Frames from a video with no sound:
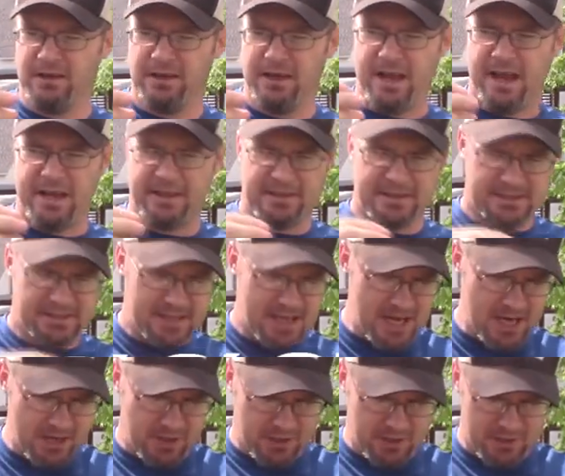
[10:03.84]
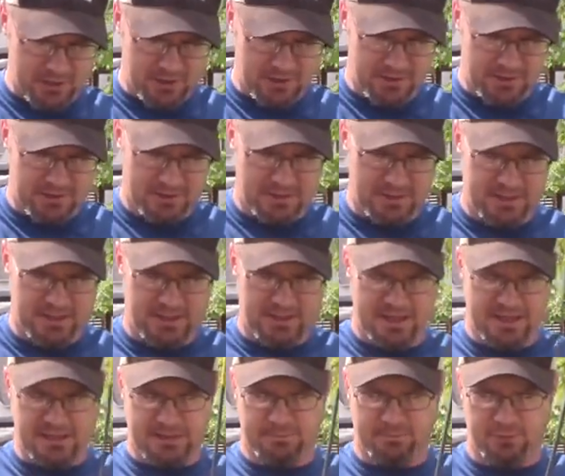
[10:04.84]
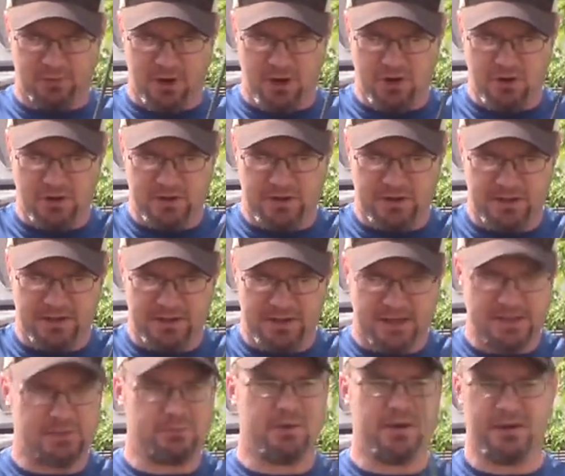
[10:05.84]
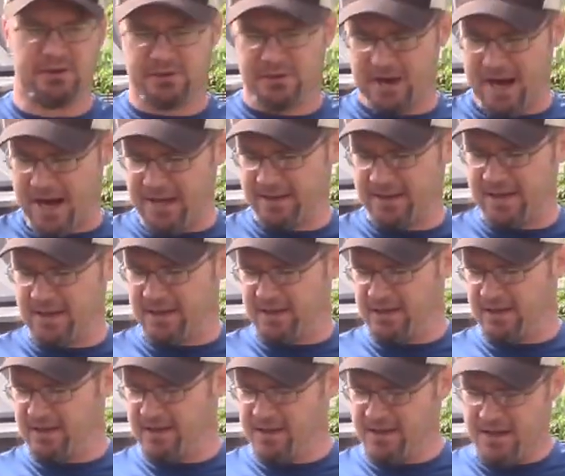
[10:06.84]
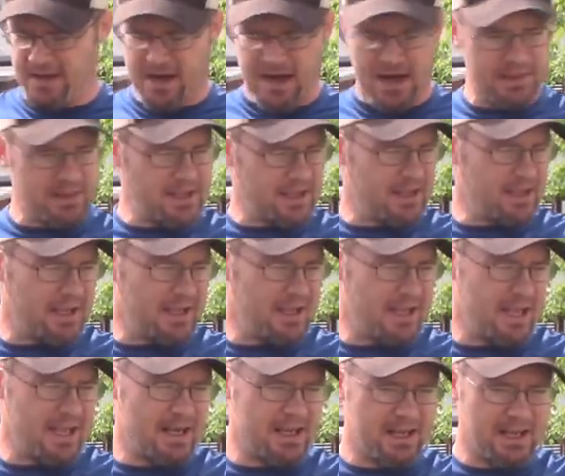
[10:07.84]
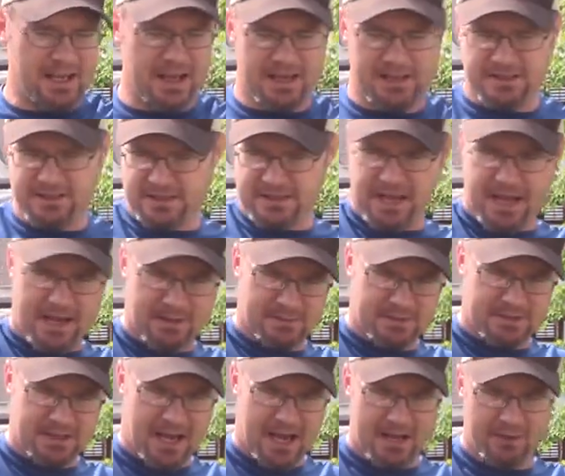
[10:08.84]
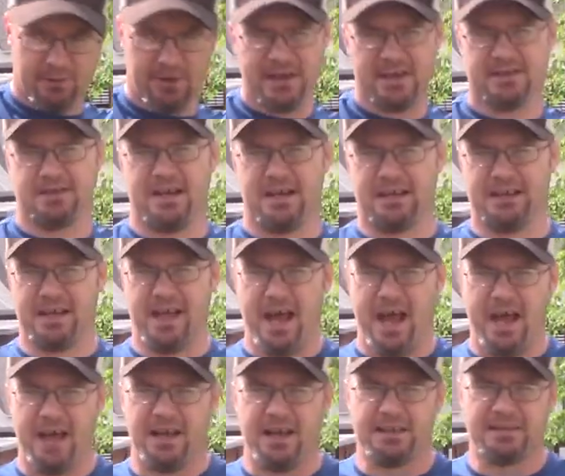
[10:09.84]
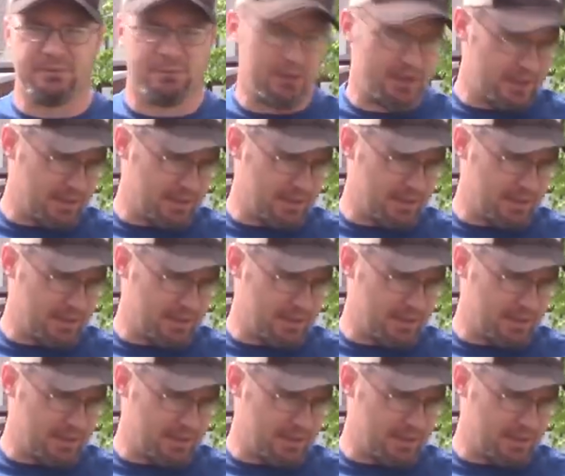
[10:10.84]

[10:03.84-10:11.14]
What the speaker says: and the zinger is broke as well. So I think it hit it and just came sideways like that, and that's what